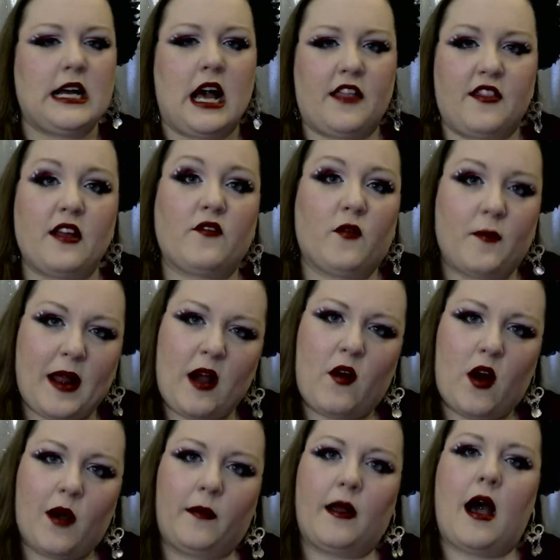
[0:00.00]
I think from now
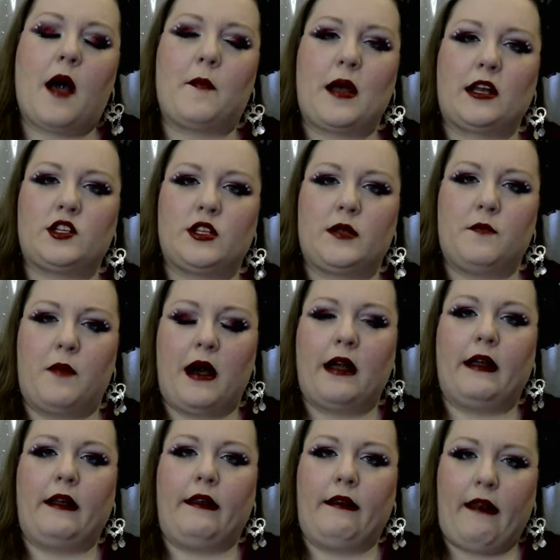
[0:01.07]
on I'm actually
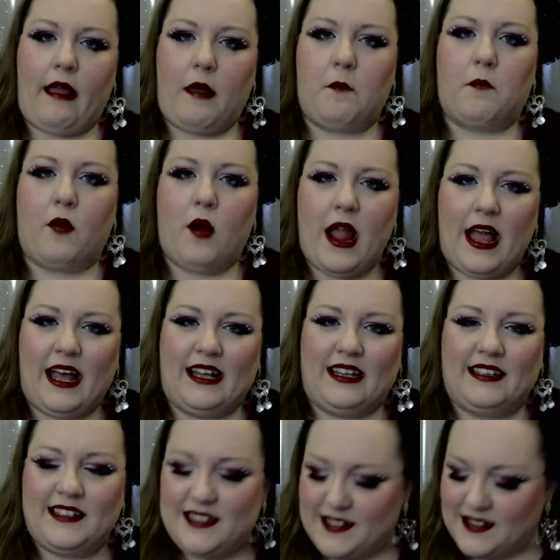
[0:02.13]
buying name
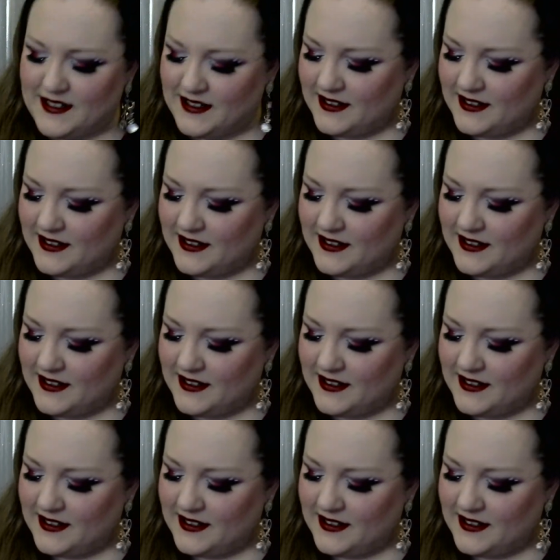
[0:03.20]
brand.